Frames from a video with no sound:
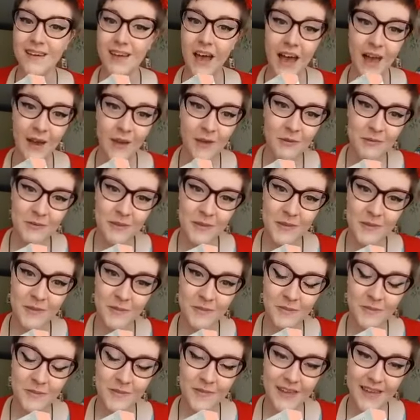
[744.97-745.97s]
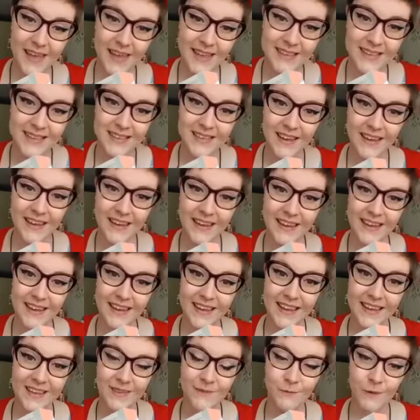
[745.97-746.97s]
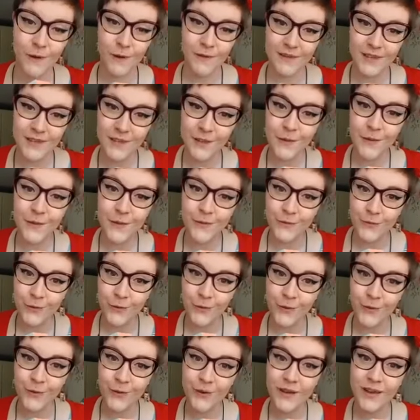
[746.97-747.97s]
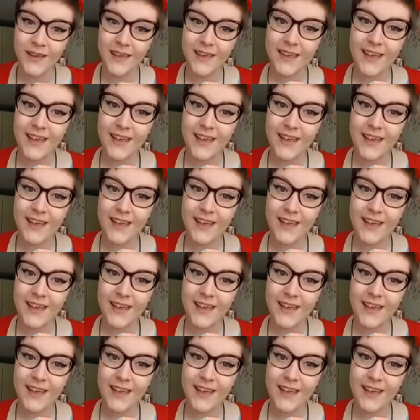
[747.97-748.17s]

I hope this insight is very useful.